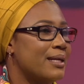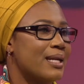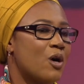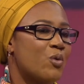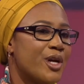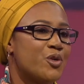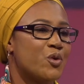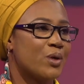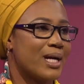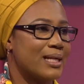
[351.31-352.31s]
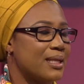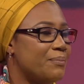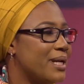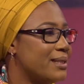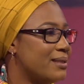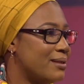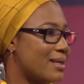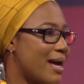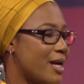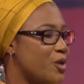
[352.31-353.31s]
Now, when you look at a
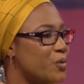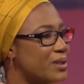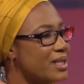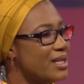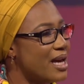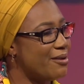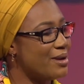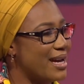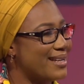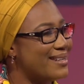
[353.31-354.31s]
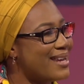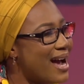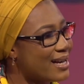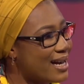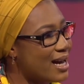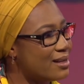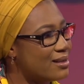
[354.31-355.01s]
person's eye, you see a darker